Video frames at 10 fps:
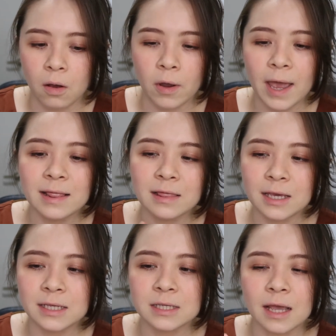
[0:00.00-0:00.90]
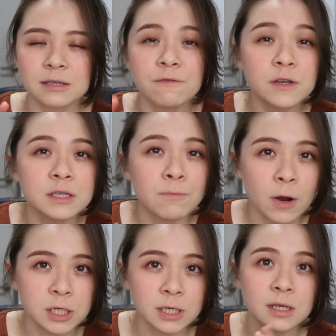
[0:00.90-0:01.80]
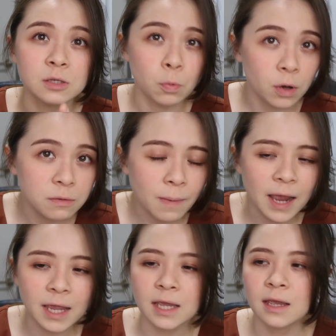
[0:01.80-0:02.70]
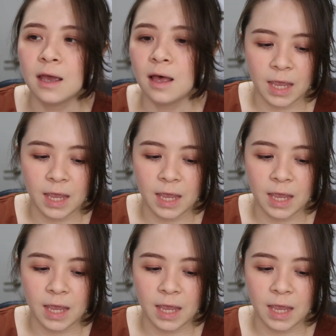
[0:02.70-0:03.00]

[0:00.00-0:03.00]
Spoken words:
or at least as a first impression is worth buying,